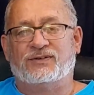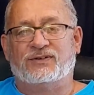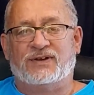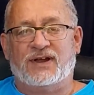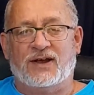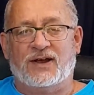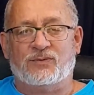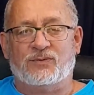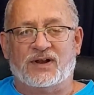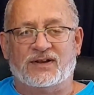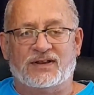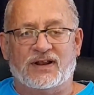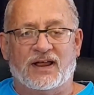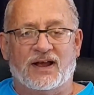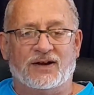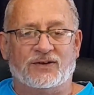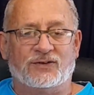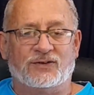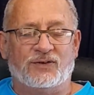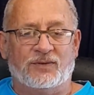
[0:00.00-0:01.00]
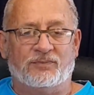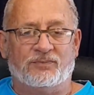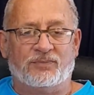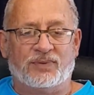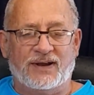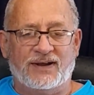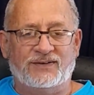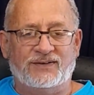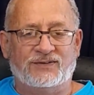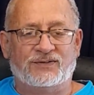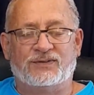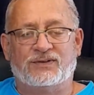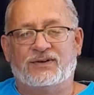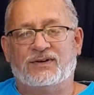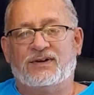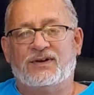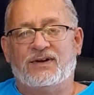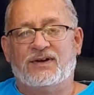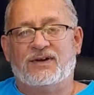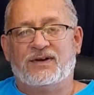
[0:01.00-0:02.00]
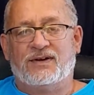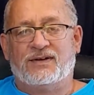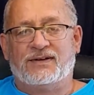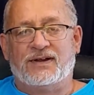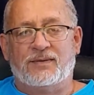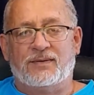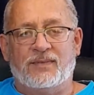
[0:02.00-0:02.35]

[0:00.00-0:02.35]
They would like to impress the